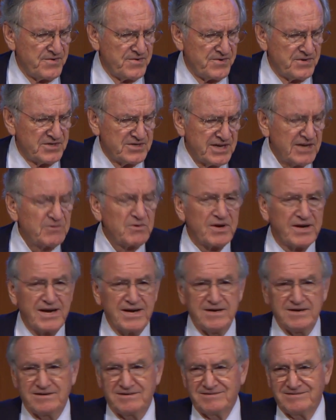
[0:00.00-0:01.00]

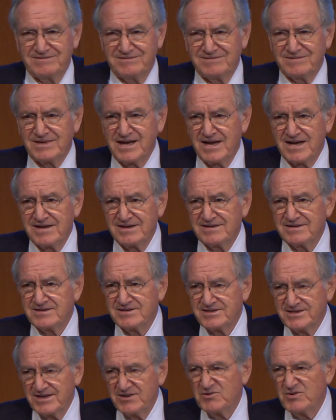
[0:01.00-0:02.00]
Segregated. Got it?
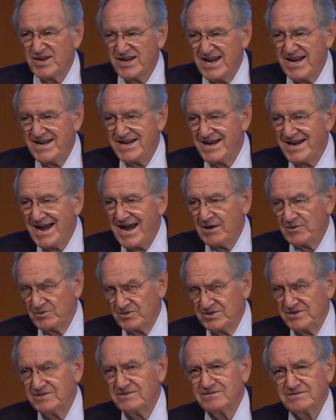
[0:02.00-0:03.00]
Segregated
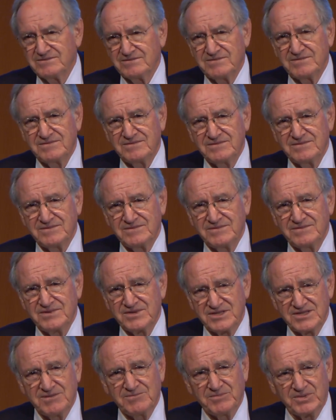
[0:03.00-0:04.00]
out
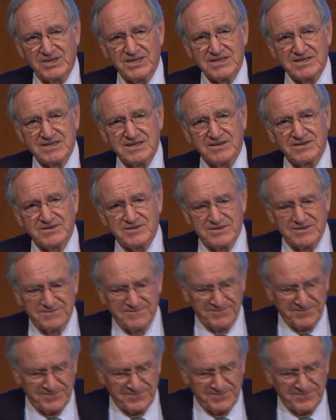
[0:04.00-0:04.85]
someplace else.